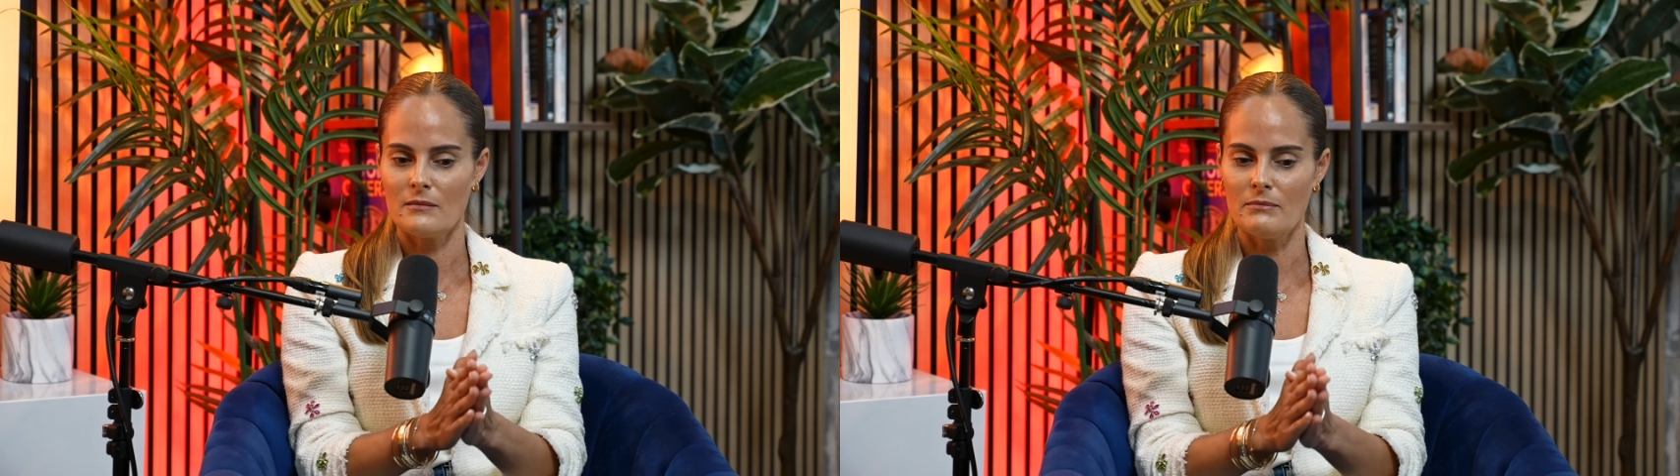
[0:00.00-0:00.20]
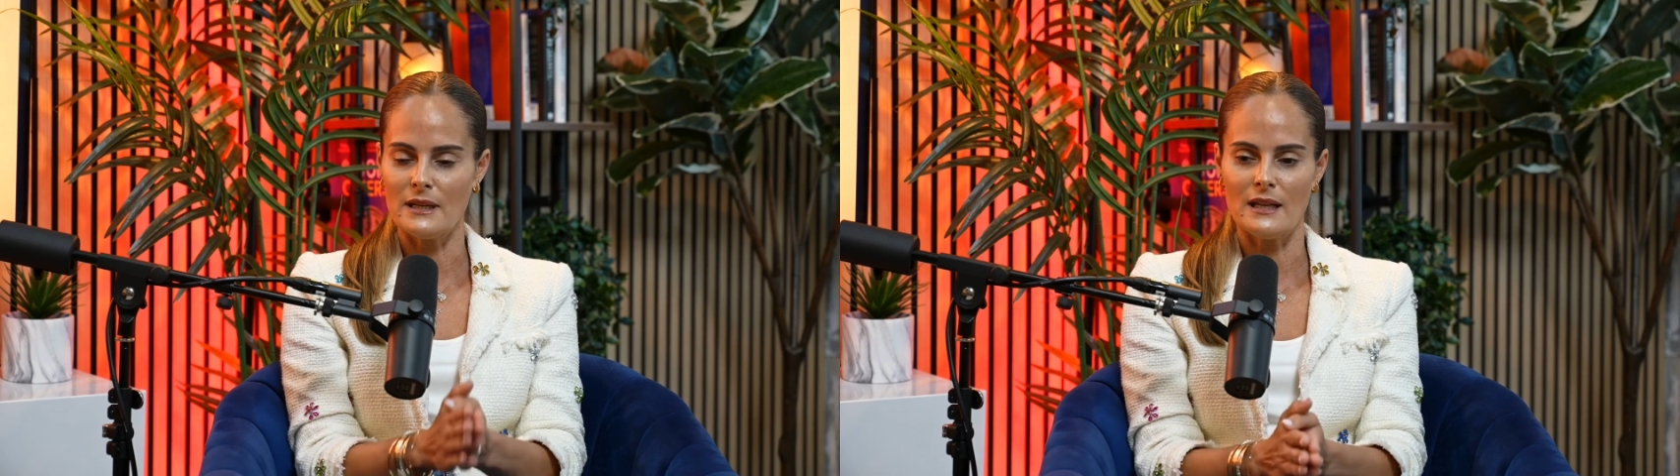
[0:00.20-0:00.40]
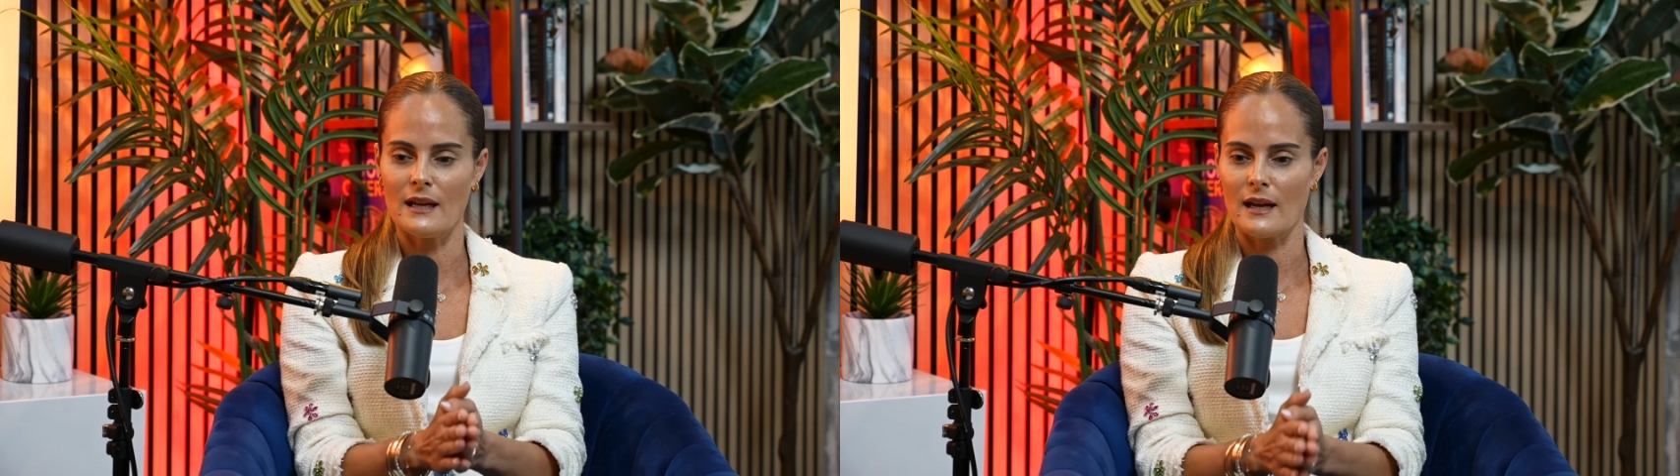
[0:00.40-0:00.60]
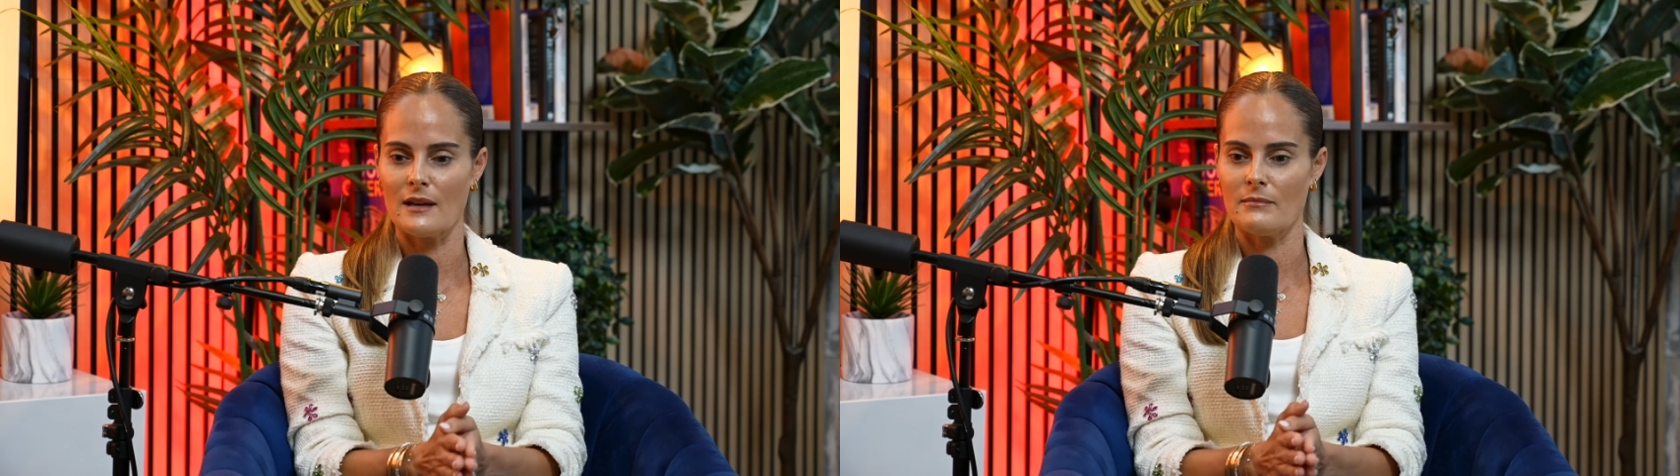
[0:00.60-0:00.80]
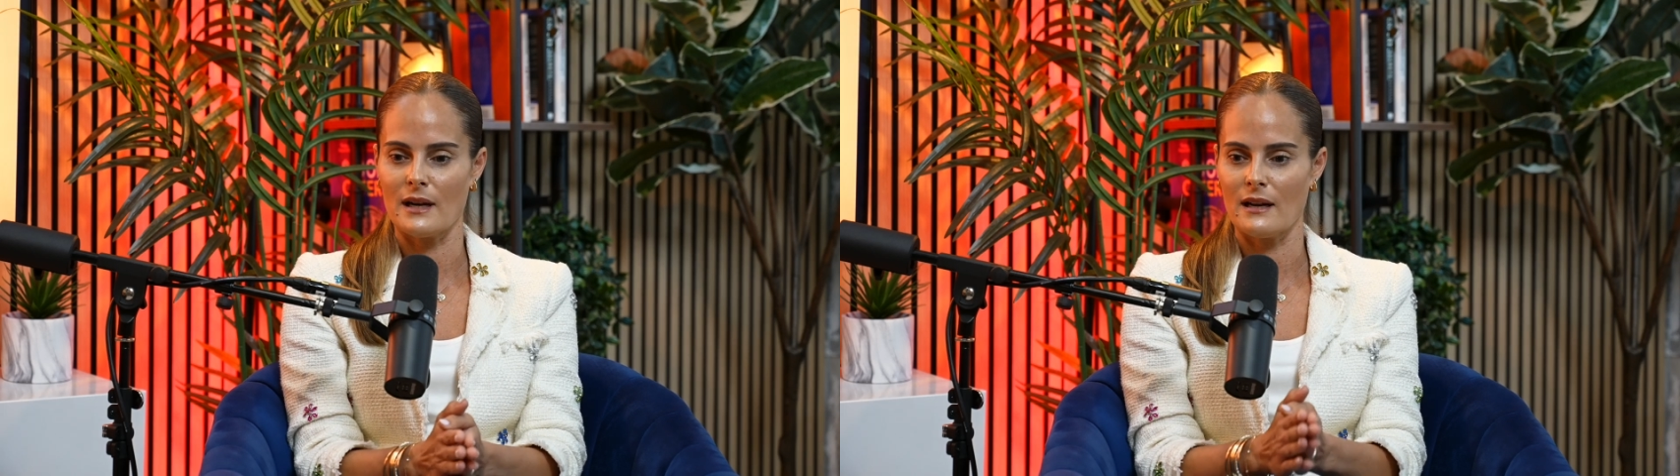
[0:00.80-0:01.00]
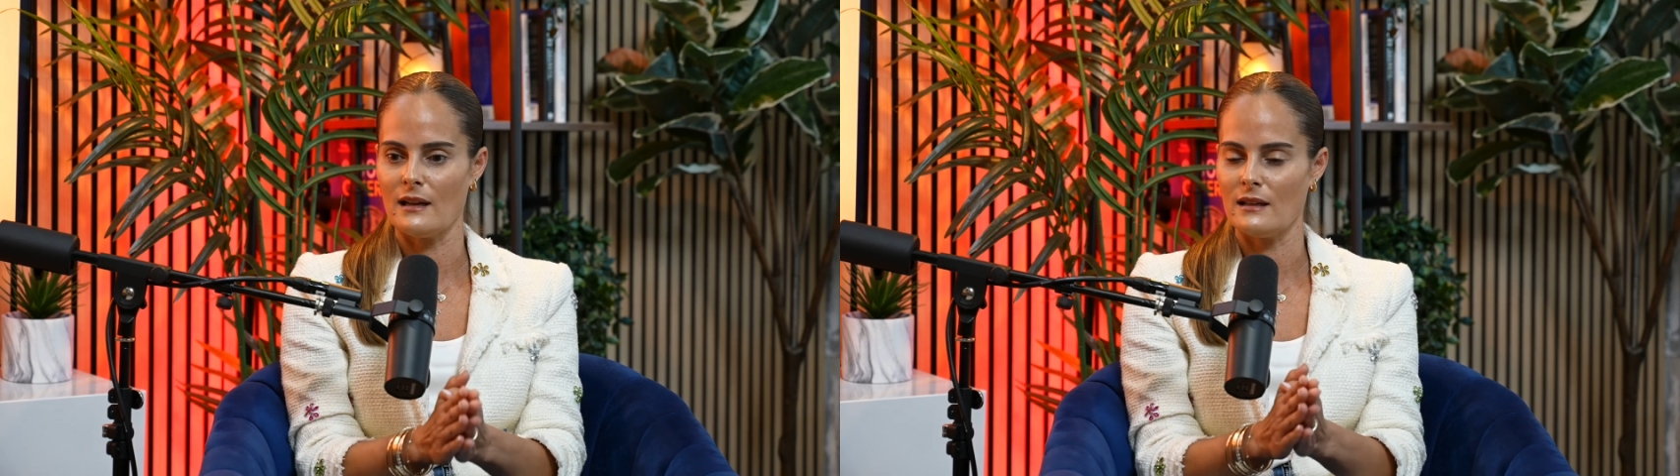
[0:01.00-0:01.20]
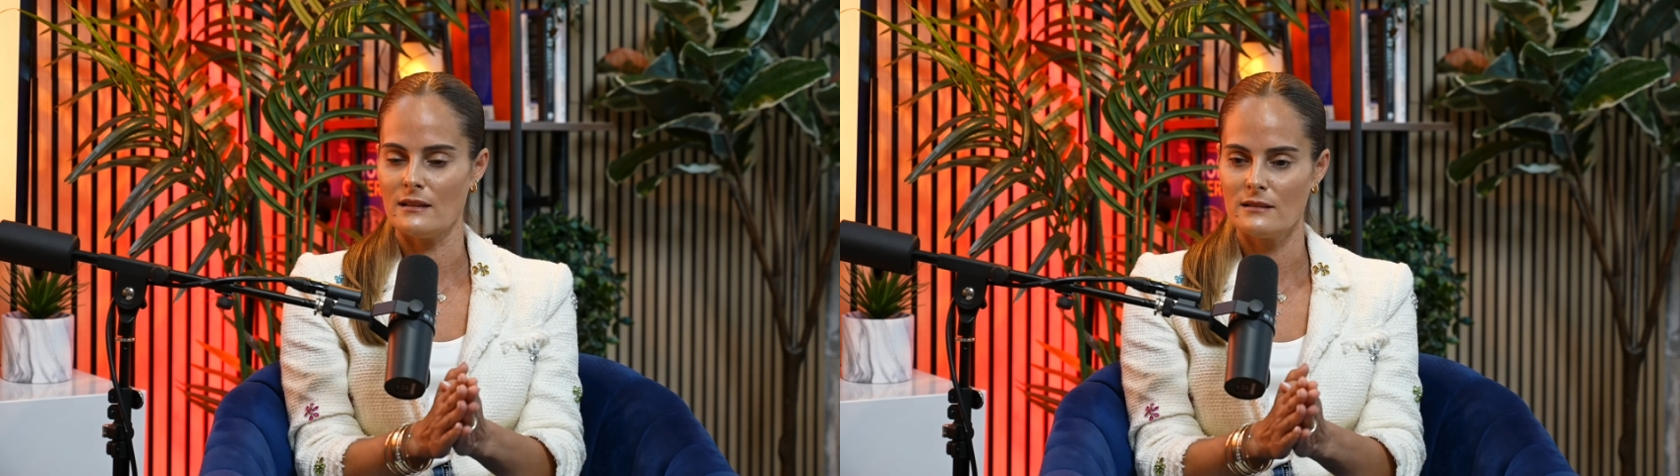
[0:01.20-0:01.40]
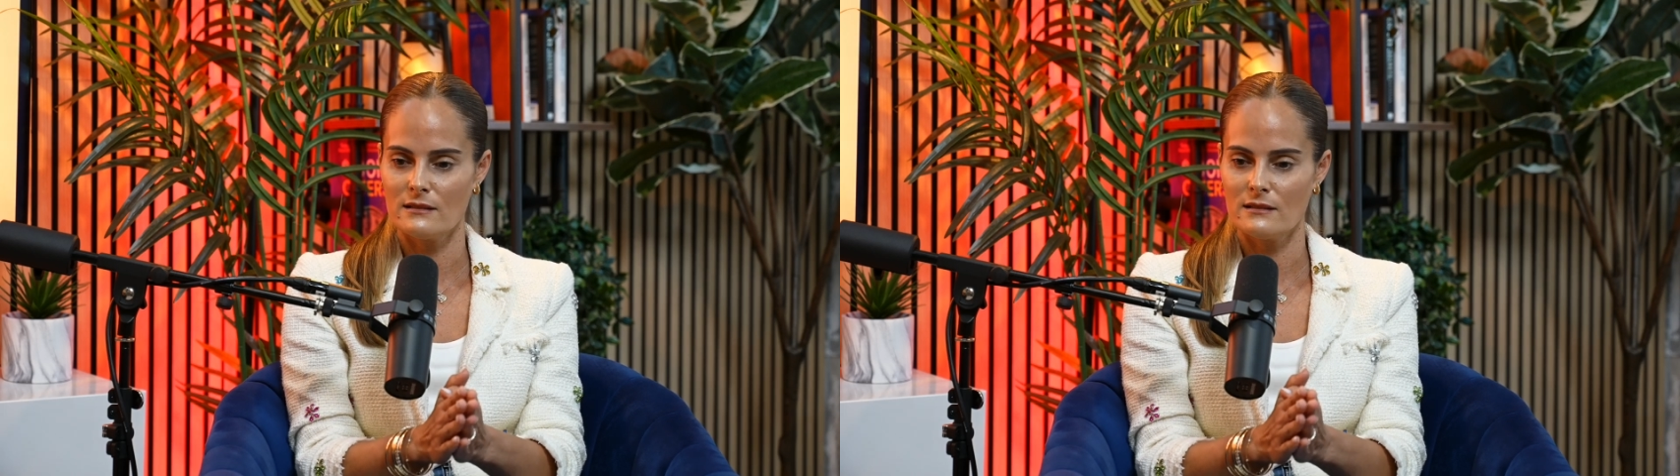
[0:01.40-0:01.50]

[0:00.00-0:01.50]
being at my